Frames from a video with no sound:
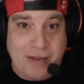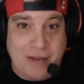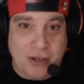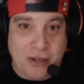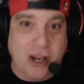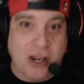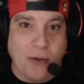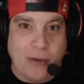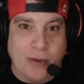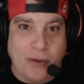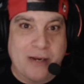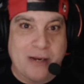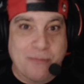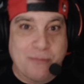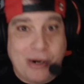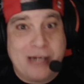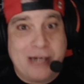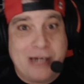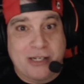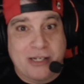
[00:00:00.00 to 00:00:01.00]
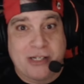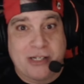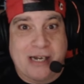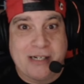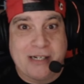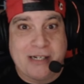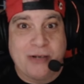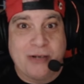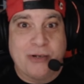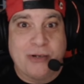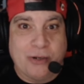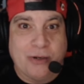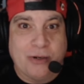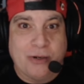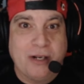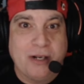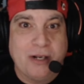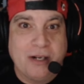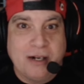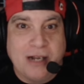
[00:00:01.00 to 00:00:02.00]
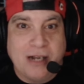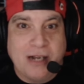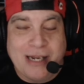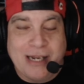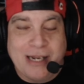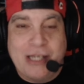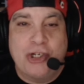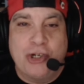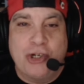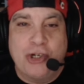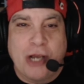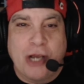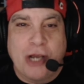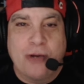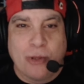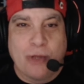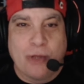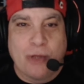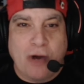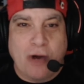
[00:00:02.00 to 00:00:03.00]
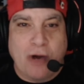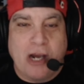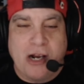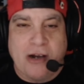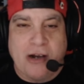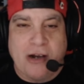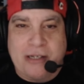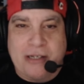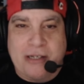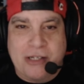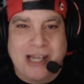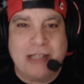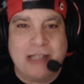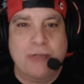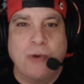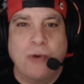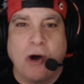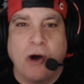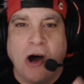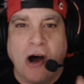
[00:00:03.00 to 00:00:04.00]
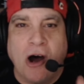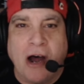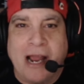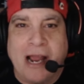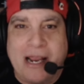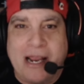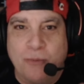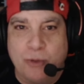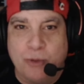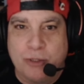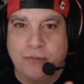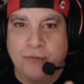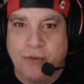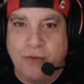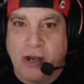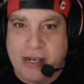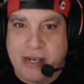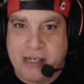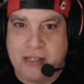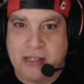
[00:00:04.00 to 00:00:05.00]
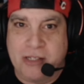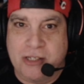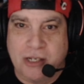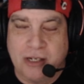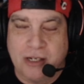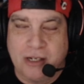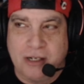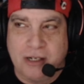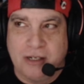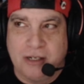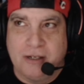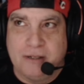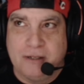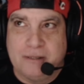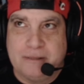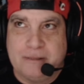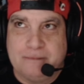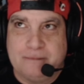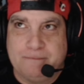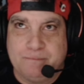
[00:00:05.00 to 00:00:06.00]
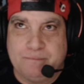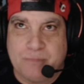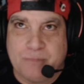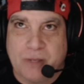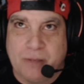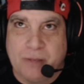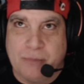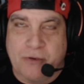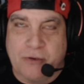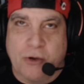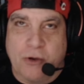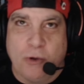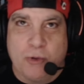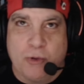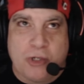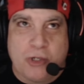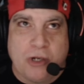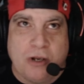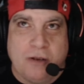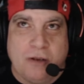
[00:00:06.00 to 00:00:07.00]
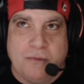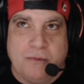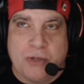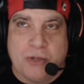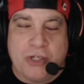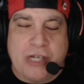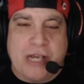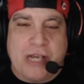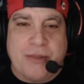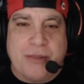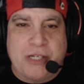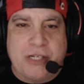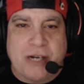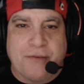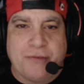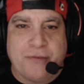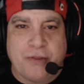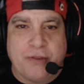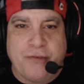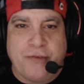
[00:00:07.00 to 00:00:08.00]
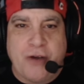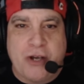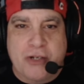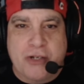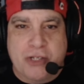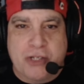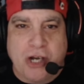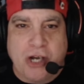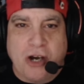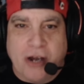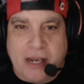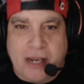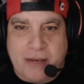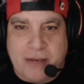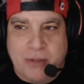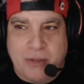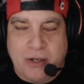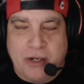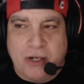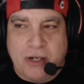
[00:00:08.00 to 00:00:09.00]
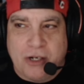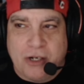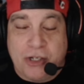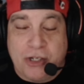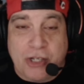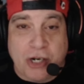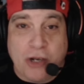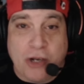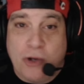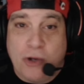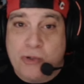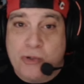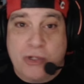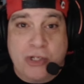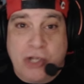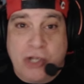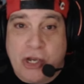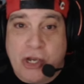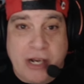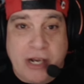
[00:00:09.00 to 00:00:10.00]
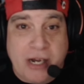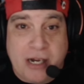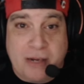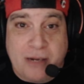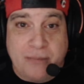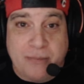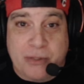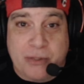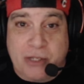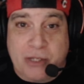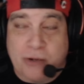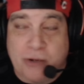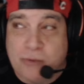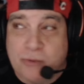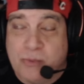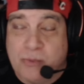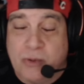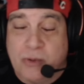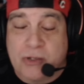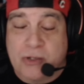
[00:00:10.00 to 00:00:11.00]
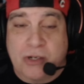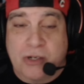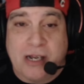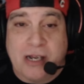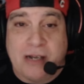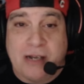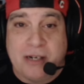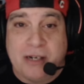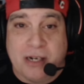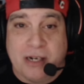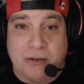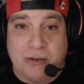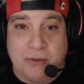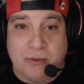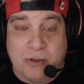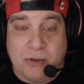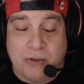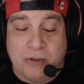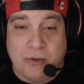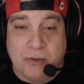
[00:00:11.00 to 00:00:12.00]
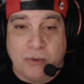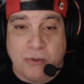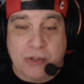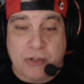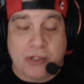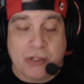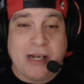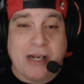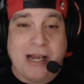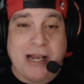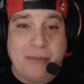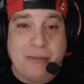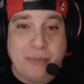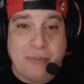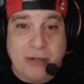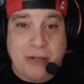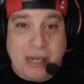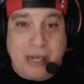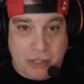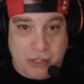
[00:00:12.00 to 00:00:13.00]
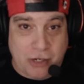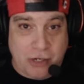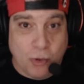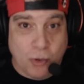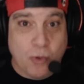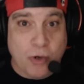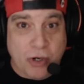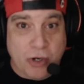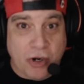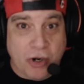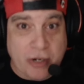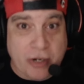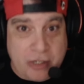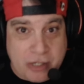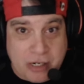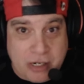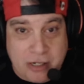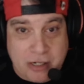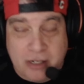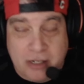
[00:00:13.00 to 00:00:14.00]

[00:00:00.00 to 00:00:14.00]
to go away and practice that, don't you? At least you know you're on the right lines. That's what I would have liked. But of course, setting this up for the first time, you don't know who's going to turn up. You don't know what's going to happen as an organizer.